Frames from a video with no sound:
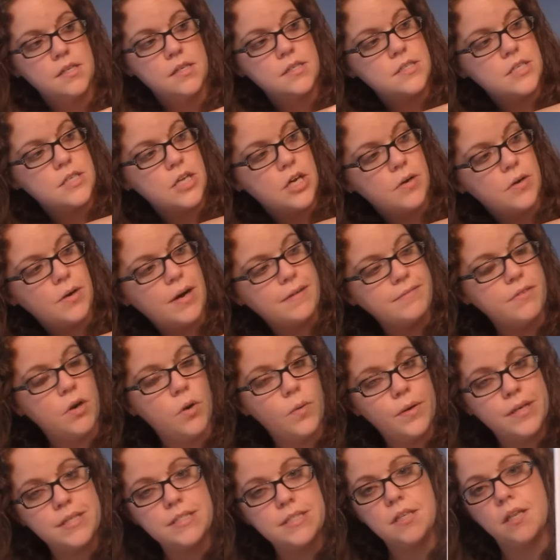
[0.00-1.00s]
So I've
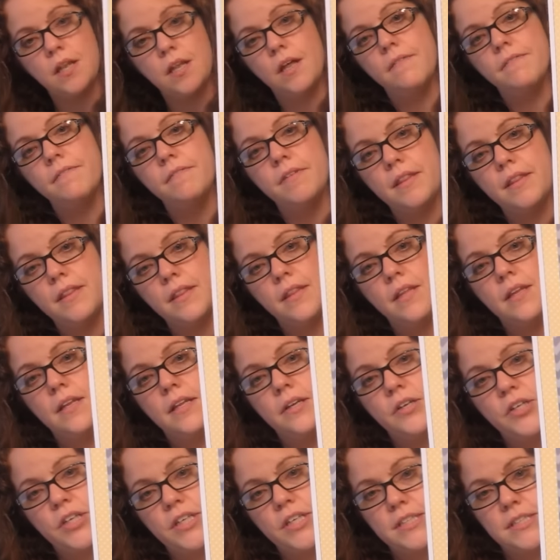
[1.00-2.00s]
always loved the
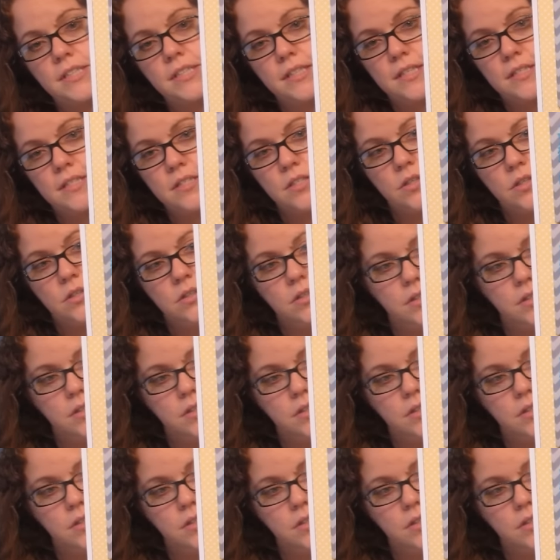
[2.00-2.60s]
lyrics to the song.